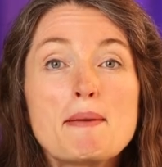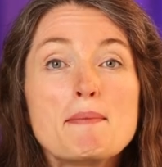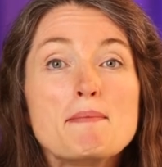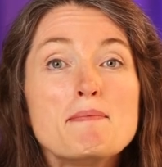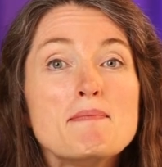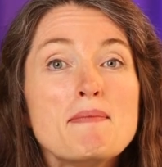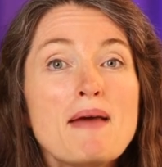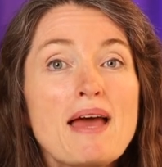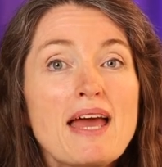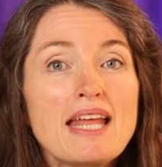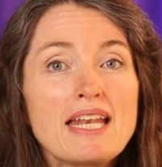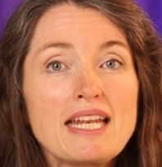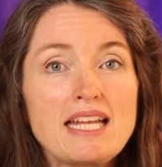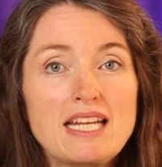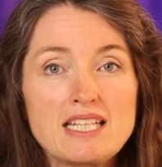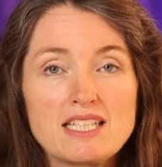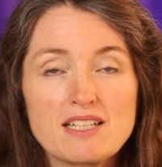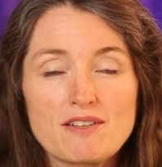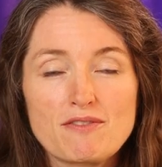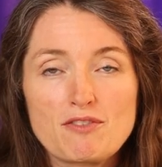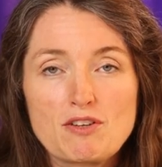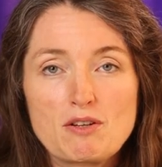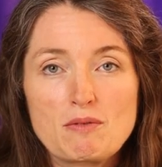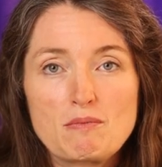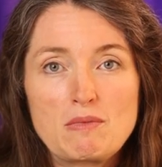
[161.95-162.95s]
many
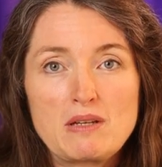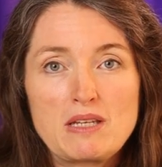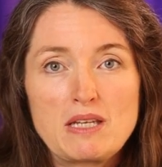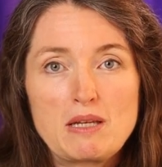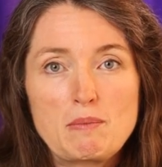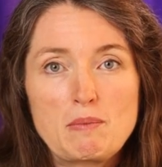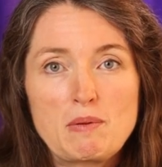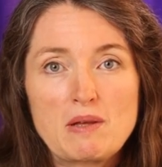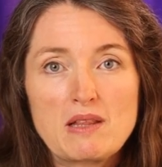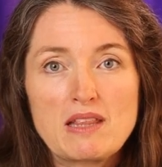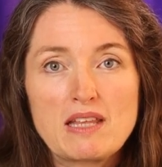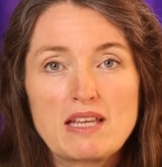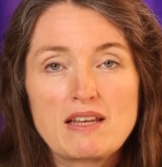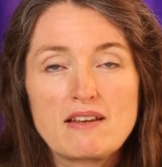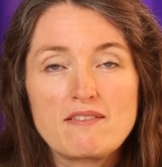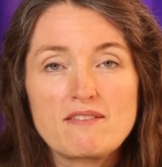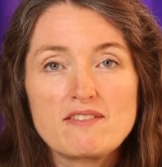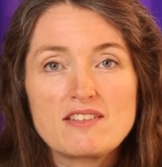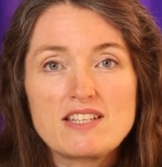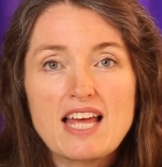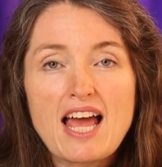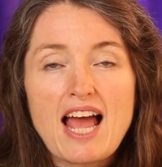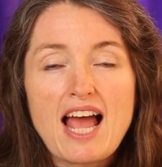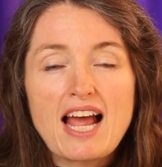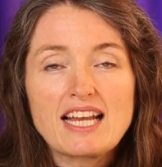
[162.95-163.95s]
different
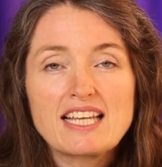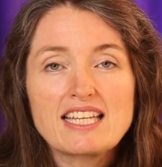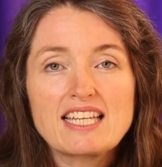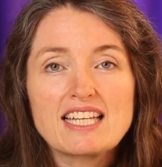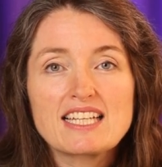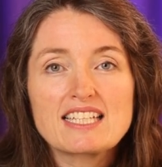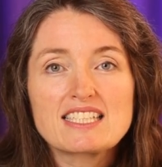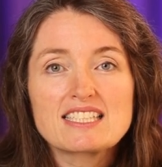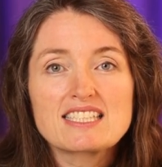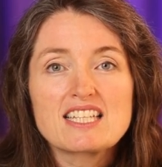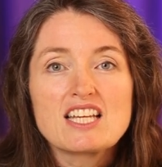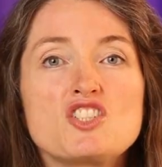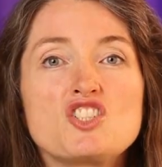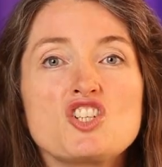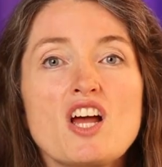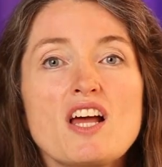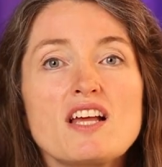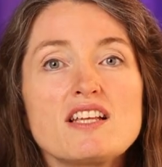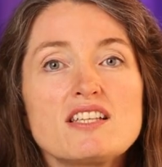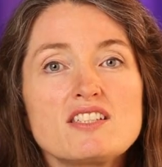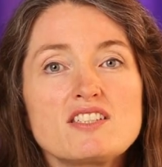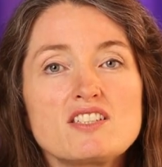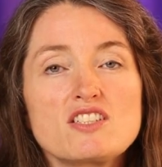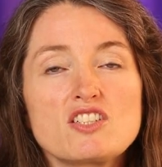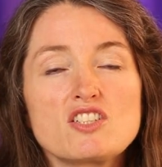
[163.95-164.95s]
manipulative tactics
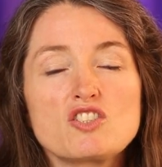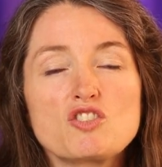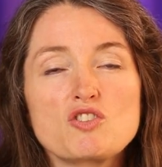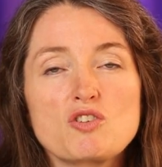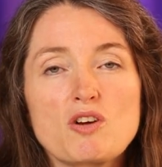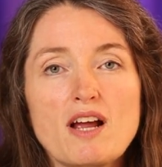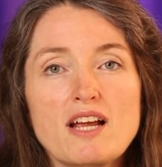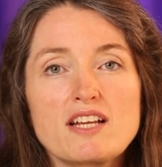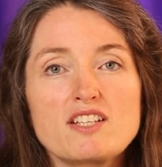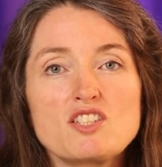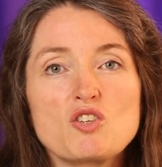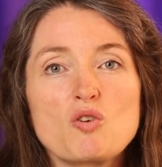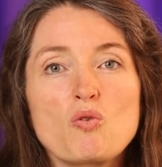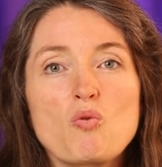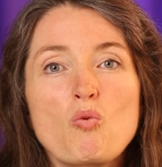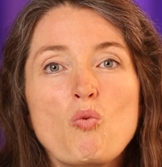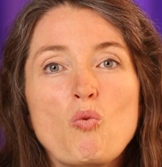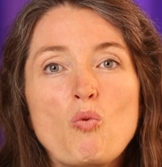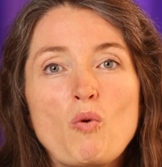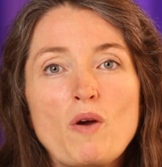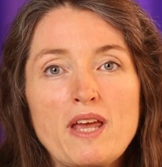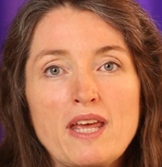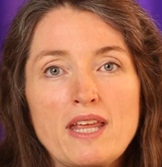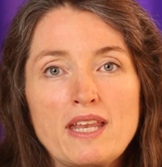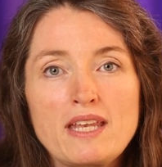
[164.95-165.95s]
just to try to
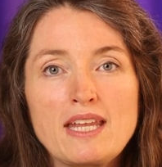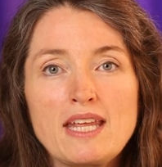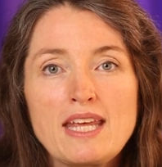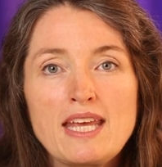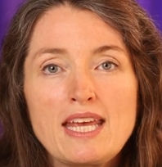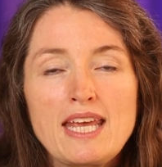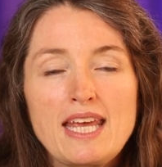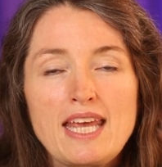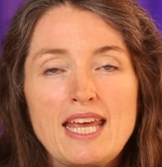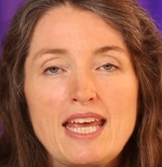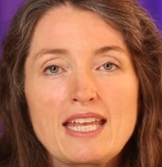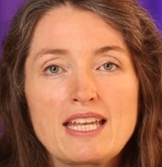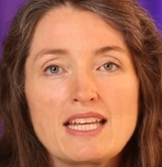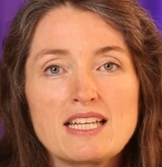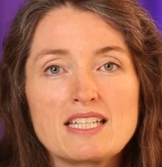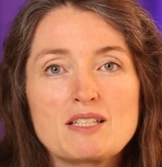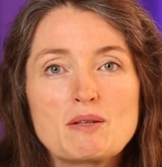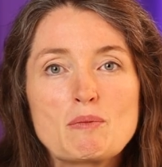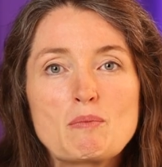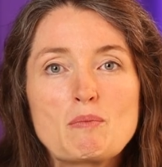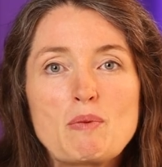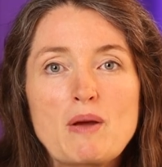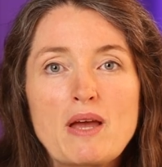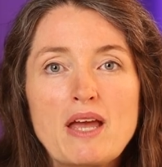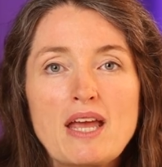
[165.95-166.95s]
win in a
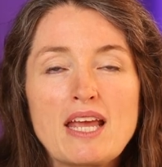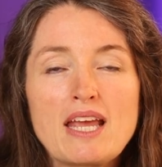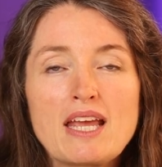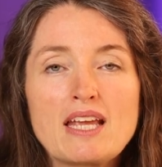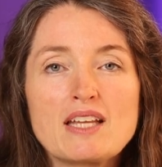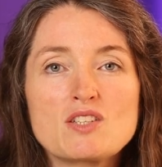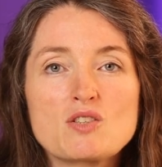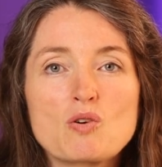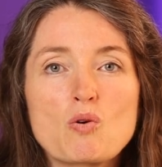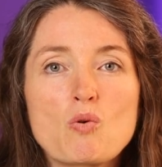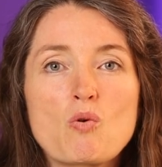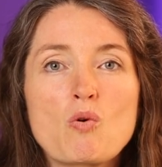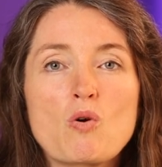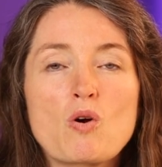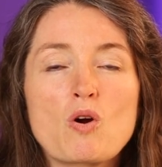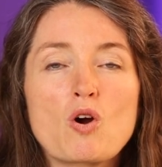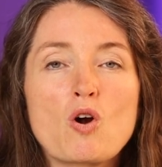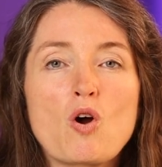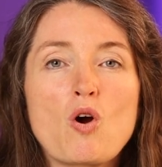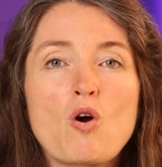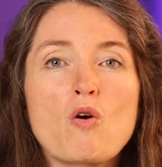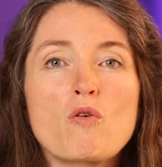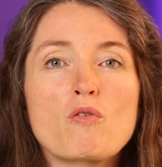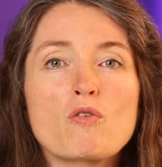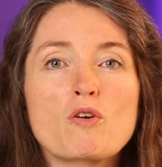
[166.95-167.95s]
debate
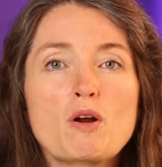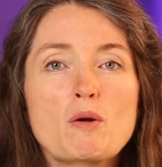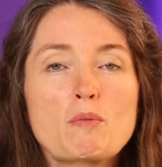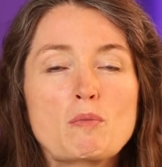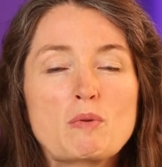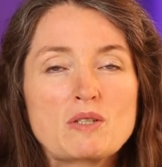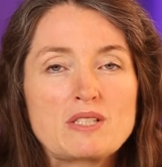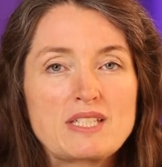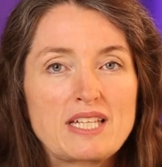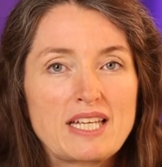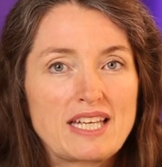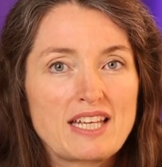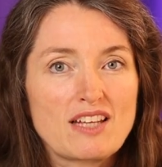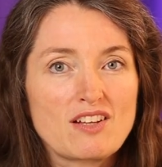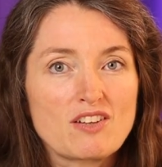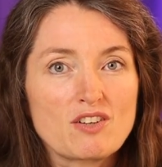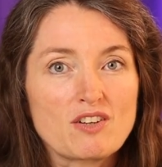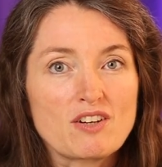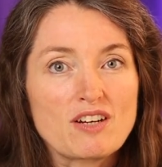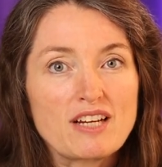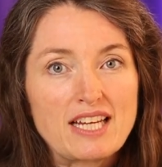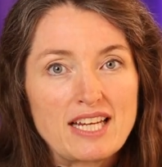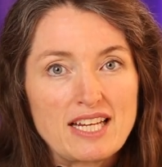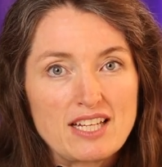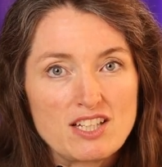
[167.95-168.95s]
or over a
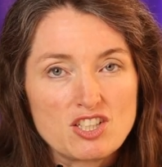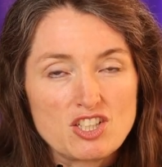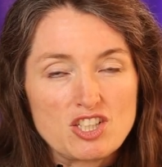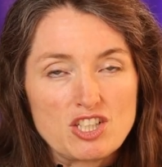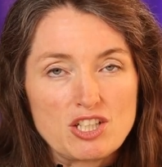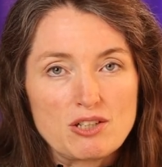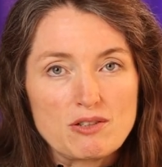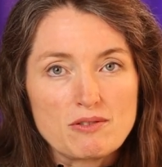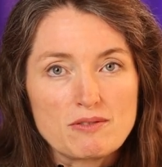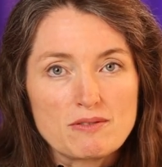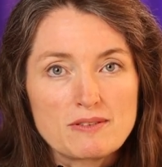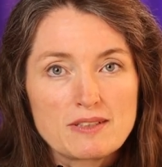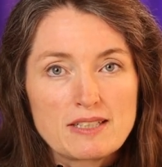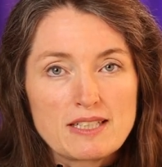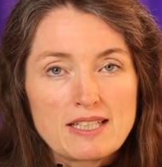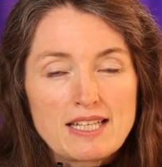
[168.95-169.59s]
particular issue.